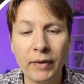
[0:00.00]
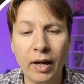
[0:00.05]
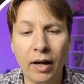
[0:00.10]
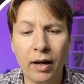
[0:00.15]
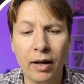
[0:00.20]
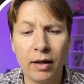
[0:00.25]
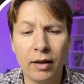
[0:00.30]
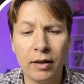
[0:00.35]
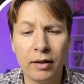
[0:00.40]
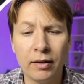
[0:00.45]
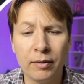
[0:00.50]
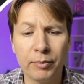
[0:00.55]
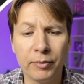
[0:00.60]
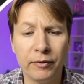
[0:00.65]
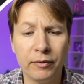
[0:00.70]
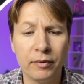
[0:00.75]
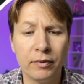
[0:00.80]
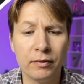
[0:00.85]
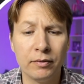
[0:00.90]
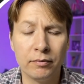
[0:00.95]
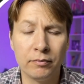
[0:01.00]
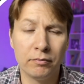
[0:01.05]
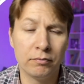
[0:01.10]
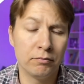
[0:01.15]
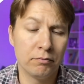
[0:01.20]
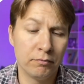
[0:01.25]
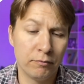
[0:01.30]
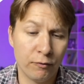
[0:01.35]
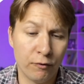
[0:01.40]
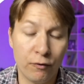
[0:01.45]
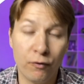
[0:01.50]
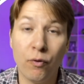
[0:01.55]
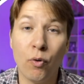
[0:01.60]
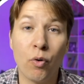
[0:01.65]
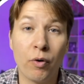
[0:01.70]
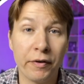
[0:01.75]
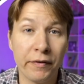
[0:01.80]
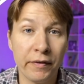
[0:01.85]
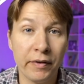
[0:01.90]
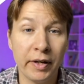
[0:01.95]

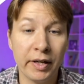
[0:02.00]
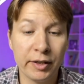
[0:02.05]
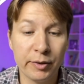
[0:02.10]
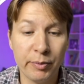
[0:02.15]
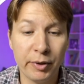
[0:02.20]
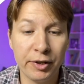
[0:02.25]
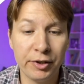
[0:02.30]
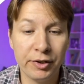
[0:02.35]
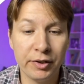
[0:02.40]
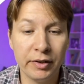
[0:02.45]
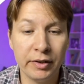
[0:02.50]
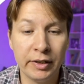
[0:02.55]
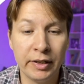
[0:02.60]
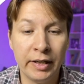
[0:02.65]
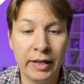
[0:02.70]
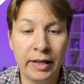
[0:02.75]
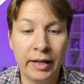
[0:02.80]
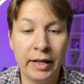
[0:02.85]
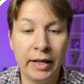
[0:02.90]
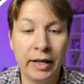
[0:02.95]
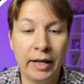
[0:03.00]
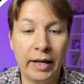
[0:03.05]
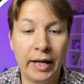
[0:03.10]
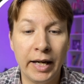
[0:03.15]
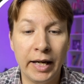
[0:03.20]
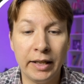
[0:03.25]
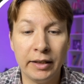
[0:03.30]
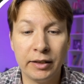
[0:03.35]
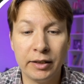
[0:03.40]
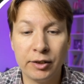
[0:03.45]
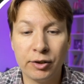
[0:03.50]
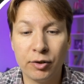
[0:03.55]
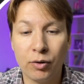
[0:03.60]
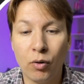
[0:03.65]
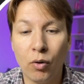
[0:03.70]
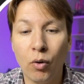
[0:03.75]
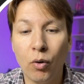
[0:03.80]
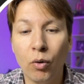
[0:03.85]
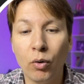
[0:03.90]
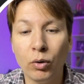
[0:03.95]
4th expression. And this
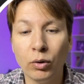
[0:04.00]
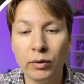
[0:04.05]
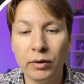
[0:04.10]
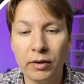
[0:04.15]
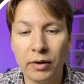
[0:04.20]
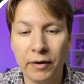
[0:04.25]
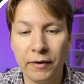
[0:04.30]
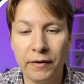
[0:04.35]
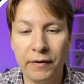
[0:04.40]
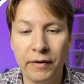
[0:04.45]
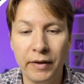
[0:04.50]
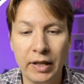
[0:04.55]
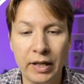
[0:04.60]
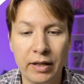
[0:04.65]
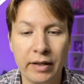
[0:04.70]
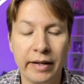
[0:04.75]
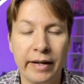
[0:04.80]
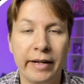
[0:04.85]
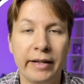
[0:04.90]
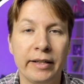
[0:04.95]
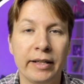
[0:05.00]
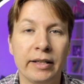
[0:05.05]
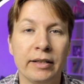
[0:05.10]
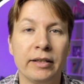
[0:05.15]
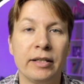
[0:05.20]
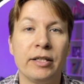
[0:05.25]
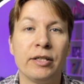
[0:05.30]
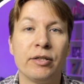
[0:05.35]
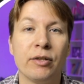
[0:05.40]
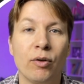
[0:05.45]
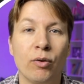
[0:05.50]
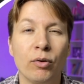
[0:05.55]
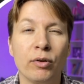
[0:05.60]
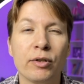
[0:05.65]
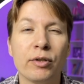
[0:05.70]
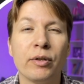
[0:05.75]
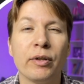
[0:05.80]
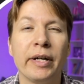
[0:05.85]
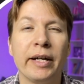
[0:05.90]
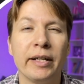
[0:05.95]
whole thing again is
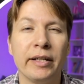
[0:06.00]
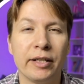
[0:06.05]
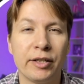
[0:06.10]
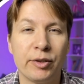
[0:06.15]
also an